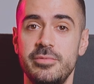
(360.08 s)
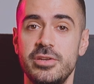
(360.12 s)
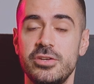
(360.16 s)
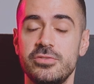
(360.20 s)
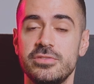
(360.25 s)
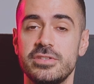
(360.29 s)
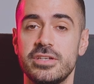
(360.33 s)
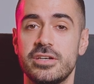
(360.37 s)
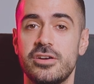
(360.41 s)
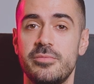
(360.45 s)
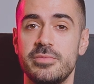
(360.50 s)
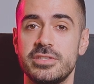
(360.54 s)
me know
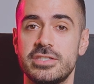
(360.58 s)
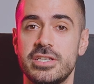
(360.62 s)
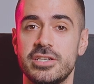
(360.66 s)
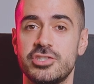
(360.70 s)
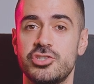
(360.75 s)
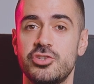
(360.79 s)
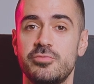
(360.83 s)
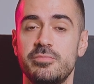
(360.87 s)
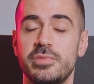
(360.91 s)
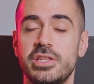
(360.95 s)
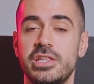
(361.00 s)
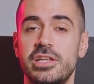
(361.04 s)
in the comment
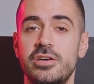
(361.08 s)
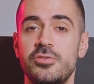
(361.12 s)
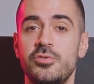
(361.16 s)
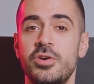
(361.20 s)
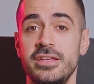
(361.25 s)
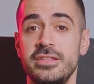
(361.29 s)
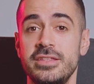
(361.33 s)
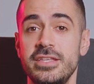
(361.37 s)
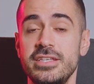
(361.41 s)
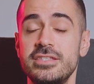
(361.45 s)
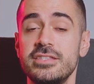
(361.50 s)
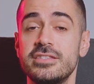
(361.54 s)
section below.
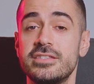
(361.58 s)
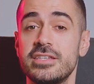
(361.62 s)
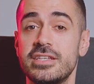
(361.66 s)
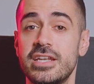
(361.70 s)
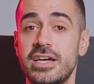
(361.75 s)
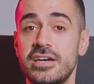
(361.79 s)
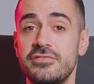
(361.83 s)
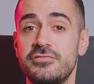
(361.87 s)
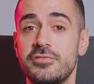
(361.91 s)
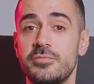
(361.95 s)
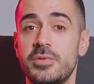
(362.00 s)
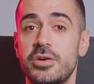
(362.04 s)
And this is
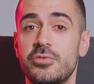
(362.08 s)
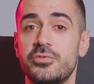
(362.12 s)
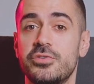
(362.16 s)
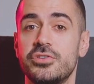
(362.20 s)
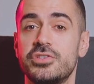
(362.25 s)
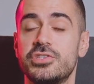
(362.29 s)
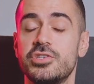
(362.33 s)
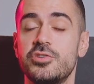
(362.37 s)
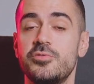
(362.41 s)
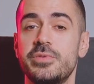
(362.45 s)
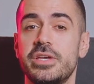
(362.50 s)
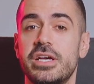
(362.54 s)
enough about
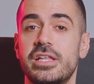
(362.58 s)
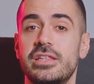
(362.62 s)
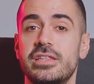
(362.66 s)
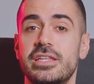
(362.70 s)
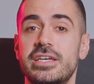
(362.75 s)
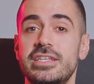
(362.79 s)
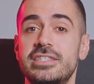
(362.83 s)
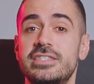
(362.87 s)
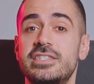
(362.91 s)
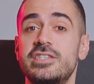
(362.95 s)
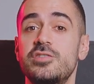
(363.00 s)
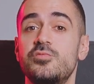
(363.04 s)
Utopia.
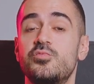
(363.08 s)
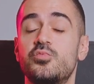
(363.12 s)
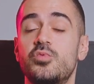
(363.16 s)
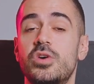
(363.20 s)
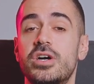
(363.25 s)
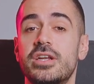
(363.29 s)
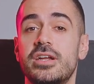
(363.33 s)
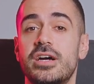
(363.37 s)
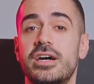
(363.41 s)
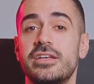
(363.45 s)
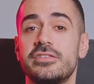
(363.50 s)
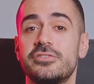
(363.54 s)
Let's see
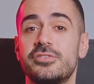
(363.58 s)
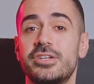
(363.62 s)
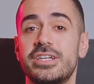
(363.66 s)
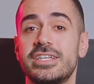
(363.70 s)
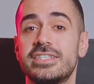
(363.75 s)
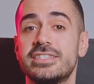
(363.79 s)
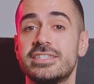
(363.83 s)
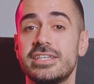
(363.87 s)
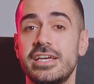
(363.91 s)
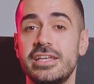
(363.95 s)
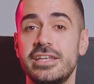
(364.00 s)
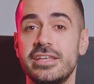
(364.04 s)
what other
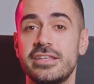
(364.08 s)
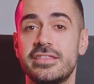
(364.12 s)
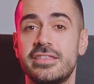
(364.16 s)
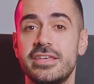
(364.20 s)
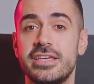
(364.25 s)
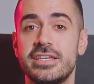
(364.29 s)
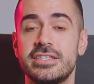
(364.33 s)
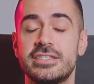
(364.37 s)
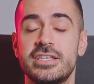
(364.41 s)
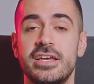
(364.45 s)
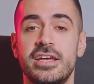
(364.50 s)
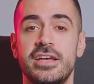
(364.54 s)
exciting
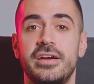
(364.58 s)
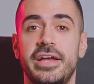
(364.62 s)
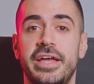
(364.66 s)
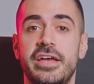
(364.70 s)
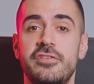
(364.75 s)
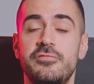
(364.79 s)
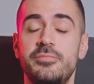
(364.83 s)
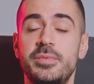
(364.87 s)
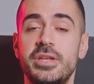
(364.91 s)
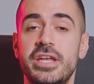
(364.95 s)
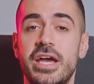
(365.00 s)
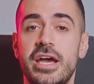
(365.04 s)
things
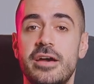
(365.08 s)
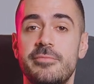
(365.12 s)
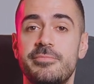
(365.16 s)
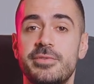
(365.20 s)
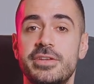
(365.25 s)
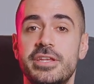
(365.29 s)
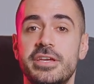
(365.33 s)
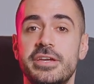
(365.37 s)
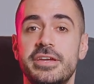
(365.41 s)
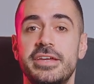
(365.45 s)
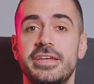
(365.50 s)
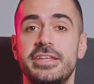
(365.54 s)
have been
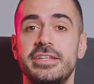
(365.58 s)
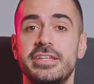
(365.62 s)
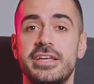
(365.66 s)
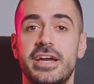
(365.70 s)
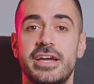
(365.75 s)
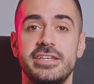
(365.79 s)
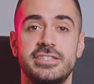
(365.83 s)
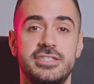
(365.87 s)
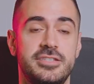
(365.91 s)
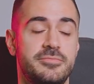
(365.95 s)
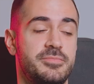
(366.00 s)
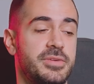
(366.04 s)
happening in the
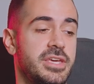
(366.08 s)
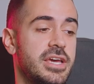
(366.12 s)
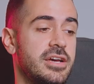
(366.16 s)
ICP